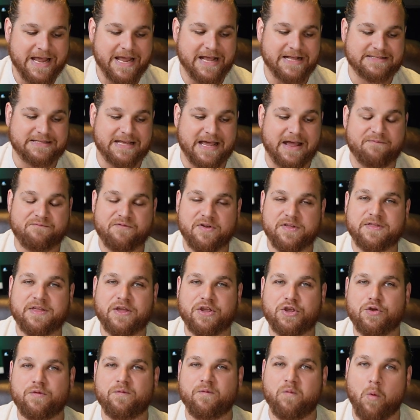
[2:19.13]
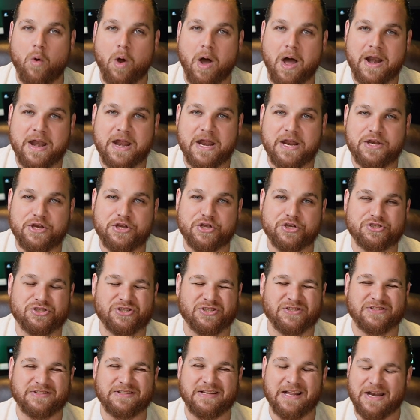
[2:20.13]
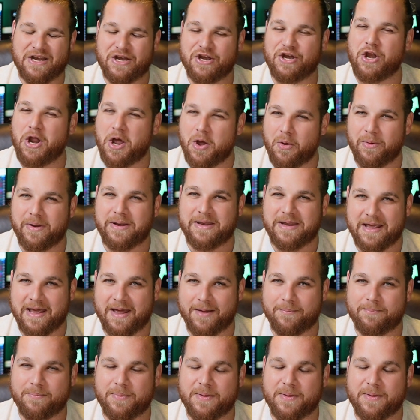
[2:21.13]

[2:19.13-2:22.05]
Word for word: It's everything you've wanted, you just didn't know it yet.